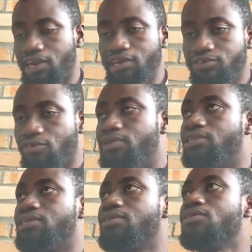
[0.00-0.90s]
Select
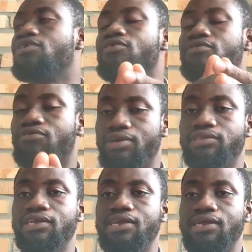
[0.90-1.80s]
Committee
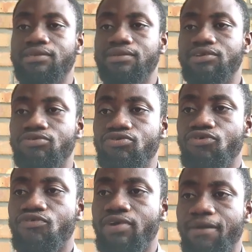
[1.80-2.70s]
requested that they
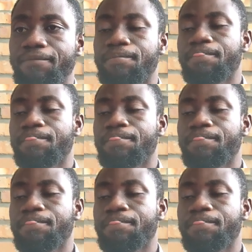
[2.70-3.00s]
go over